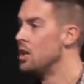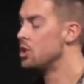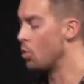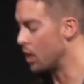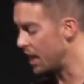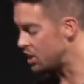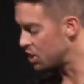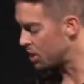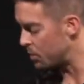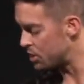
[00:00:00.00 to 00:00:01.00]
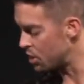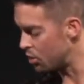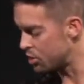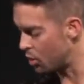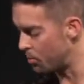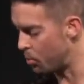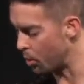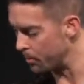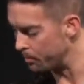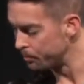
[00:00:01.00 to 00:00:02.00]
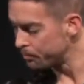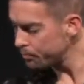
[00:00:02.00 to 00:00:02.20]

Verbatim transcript: So, relationship is so, so important.